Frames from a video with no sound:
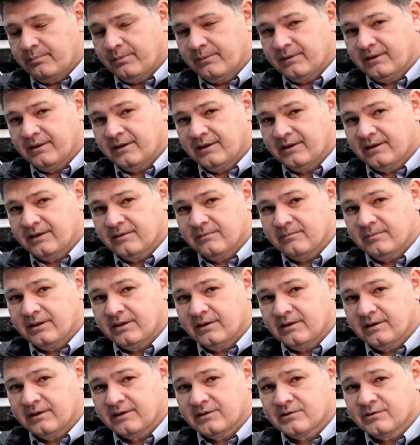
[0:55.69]
They can
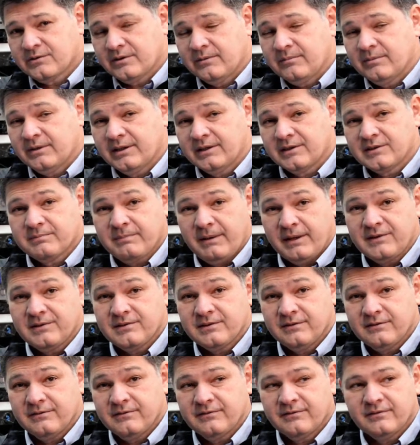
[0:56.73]
be extremely
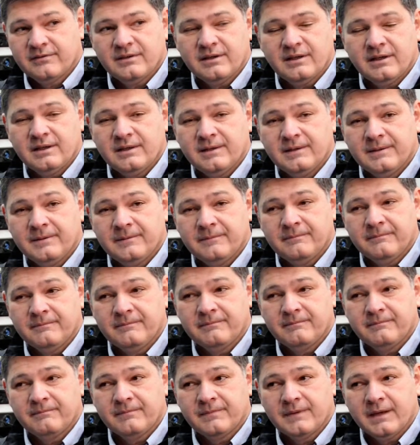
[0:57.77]
expensive
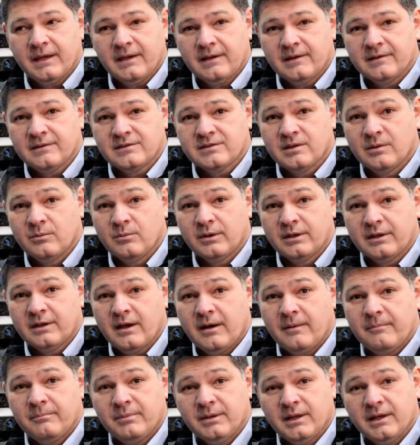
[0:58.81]
and somewhat
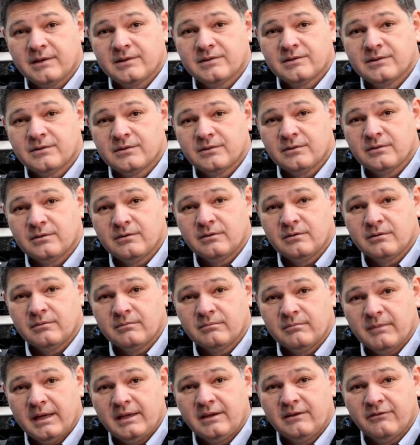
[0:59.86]
complex to
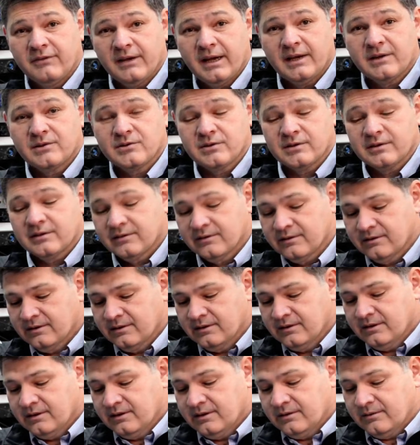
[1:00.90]
manufacture.
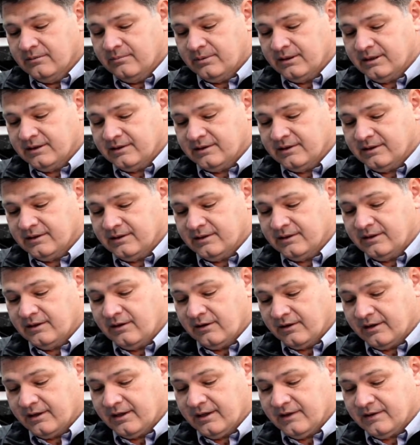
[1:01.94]
But in
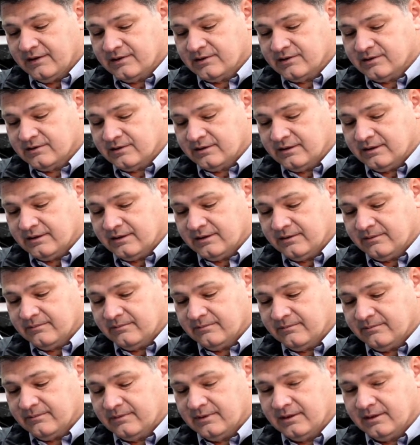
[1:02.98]
our case, and